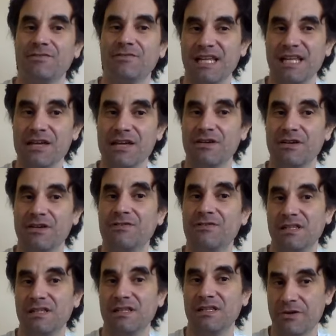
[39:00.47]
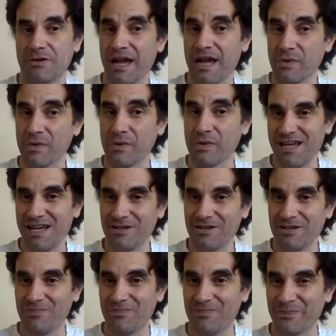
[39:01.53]
of the life of Olaudah
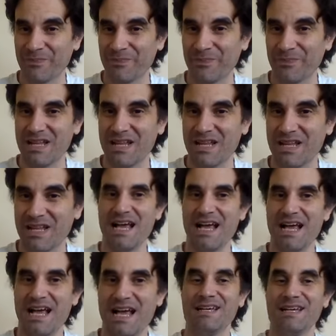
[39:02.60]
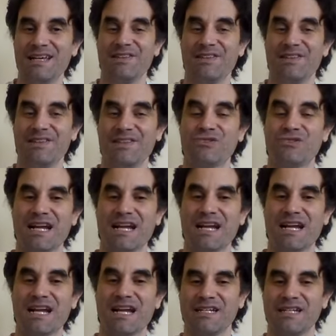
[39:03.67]
Equiano, and that the
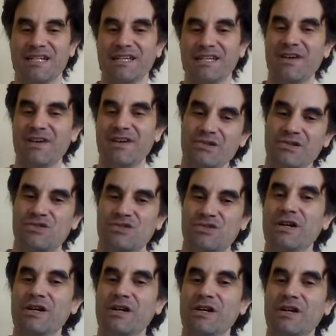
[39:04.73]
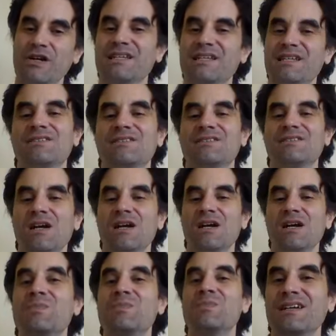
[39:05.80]
trajectory and the adventure story bits
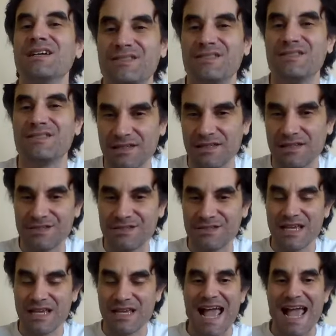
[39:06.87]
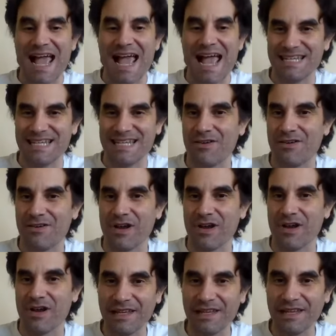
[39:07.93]
was because Douglass had to have
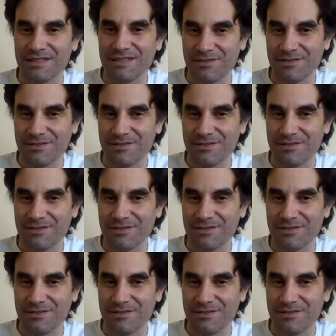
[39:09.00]
read it